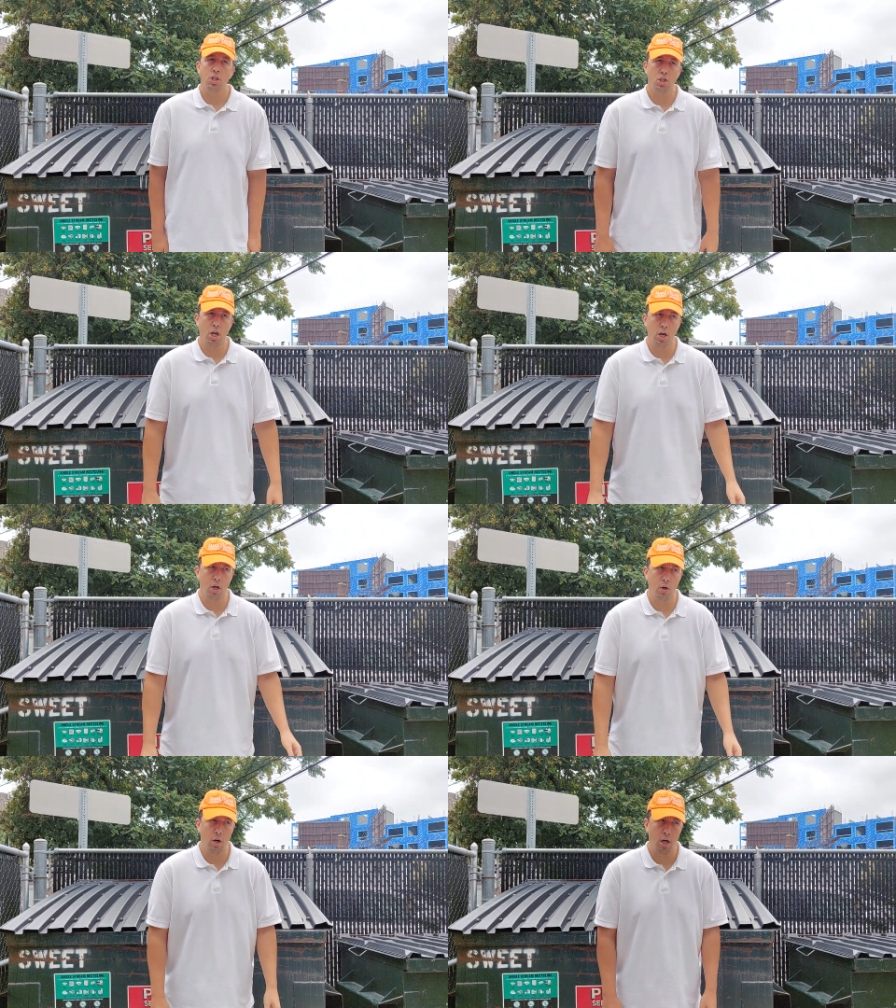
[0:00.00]

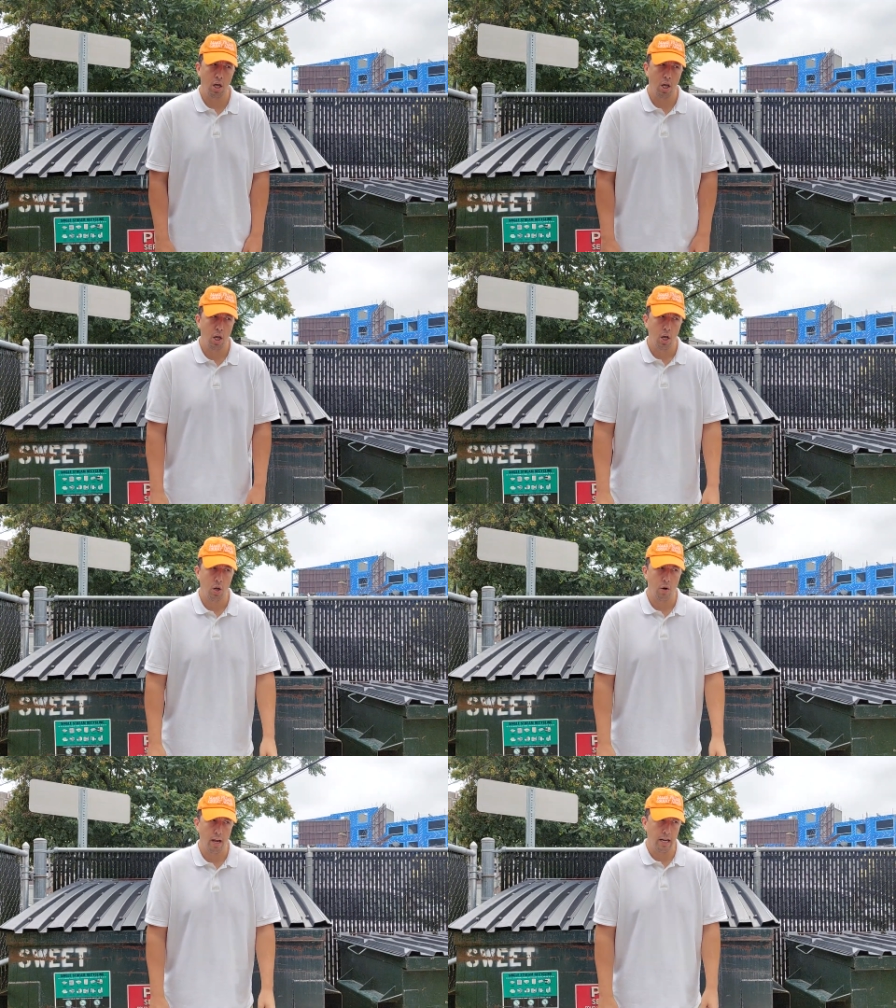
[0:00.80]
So,
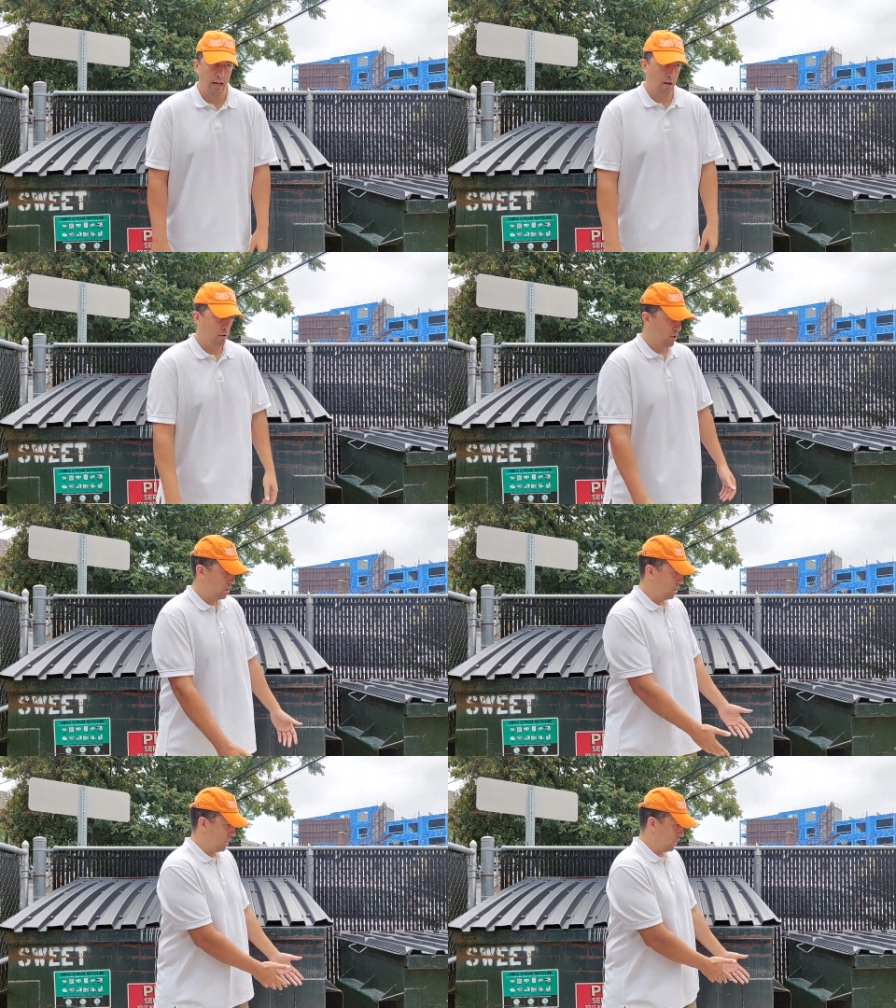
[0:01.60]
right now,
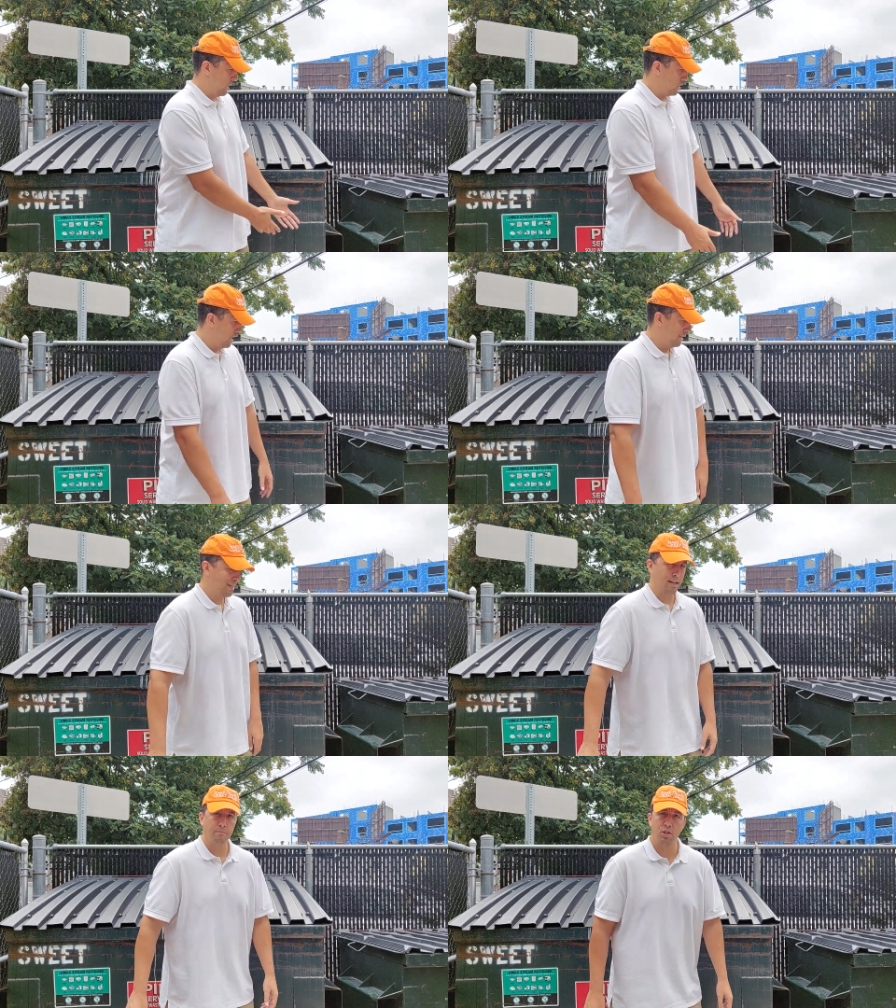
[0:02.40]
this is, as I said,
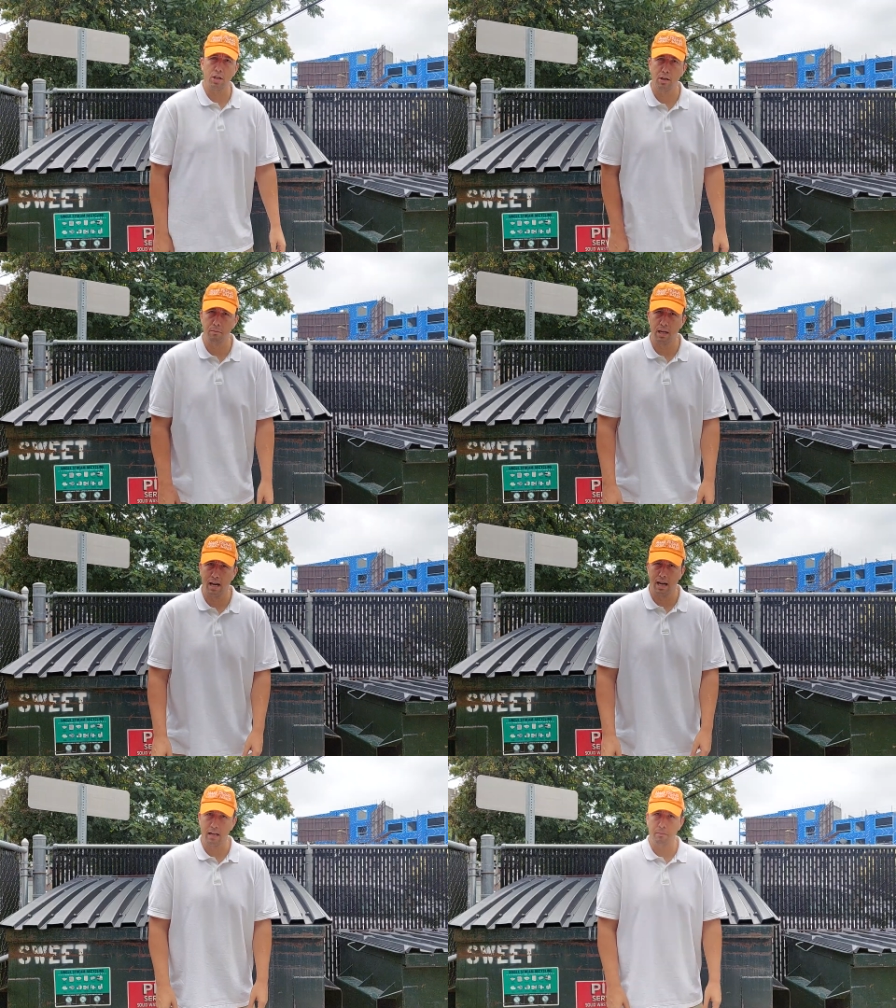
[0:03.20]
the dumpster
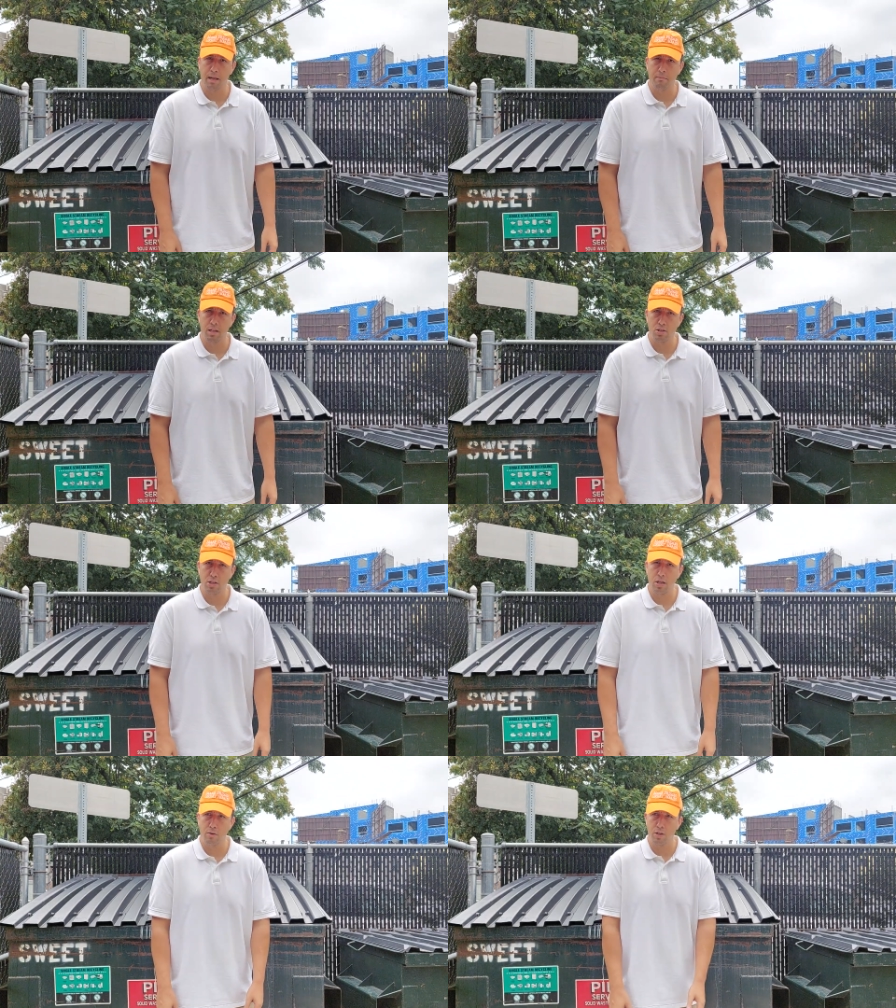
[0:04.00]
behind
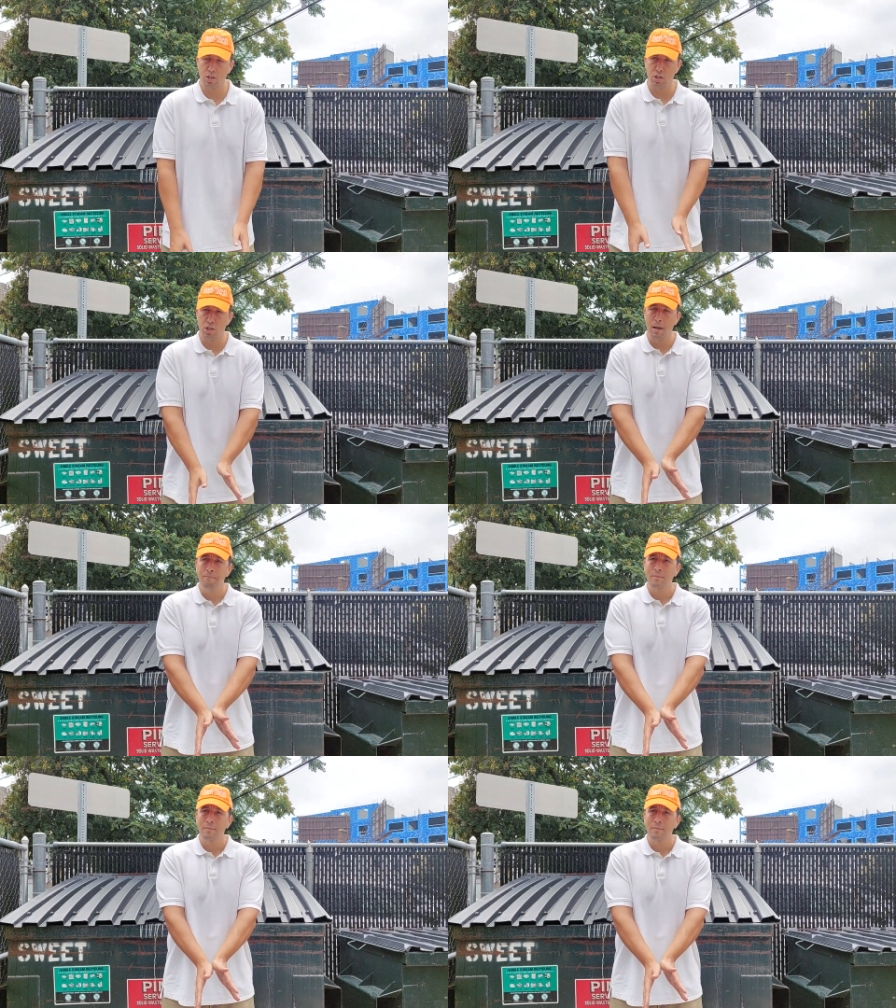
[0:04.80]
Bedminster, which is,